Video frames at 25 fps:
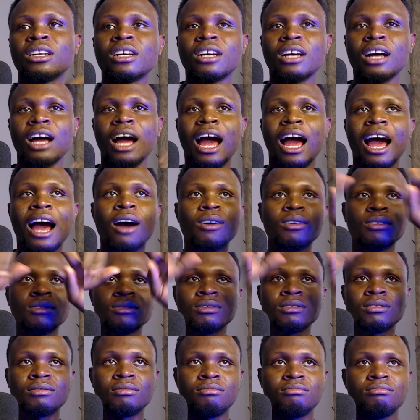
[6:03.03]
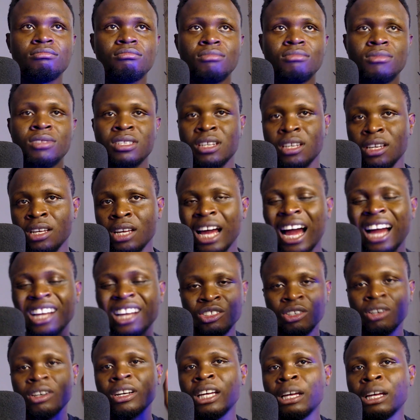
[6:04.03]
how the
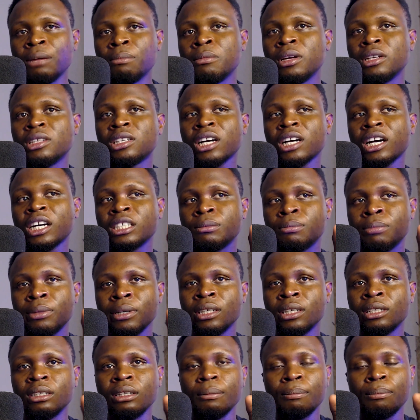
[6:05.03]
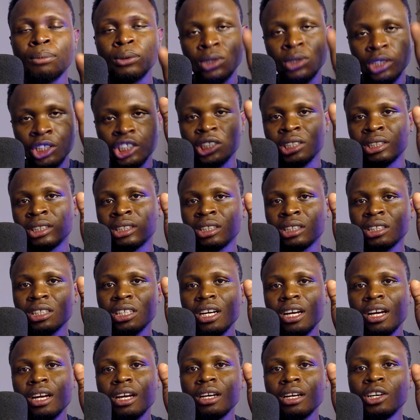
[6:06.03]
actual image has been positioned.
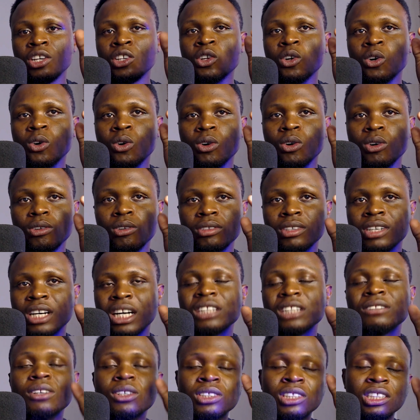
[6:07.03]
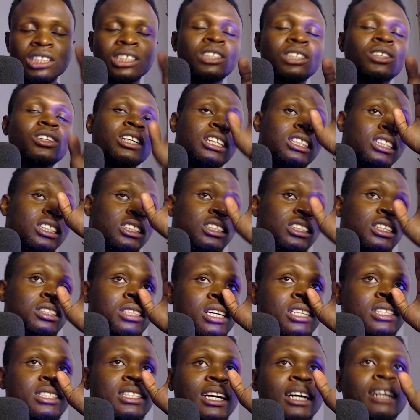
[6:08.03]
You know, Canva will just say, okay, this is the
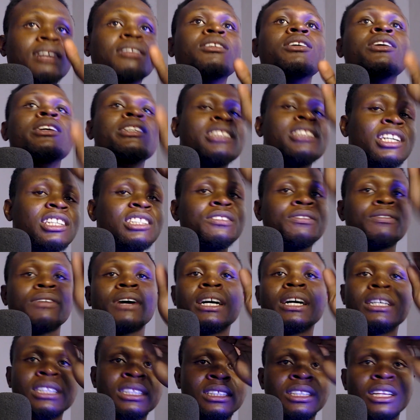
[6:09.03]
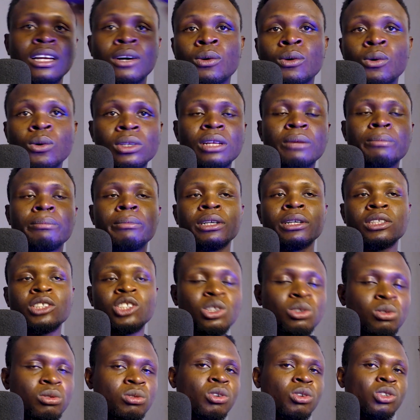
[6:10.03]
center. It's just dividing the whole thing, but
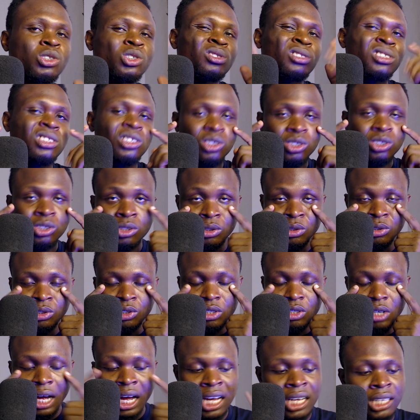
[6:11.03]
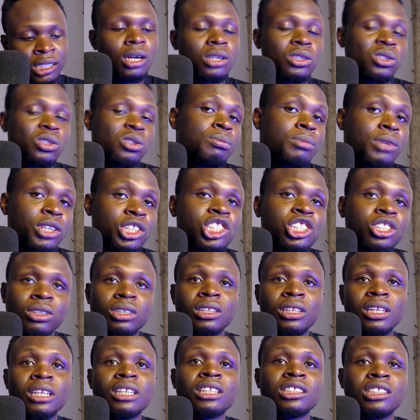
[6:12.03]
you also need to use your eyes to make sure
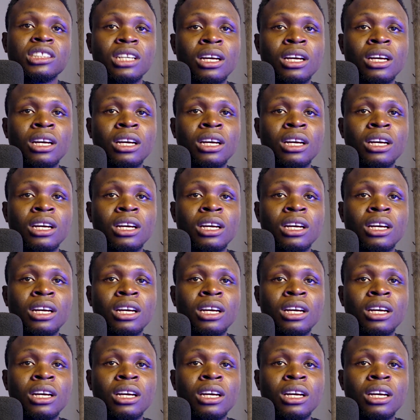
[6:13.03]
things are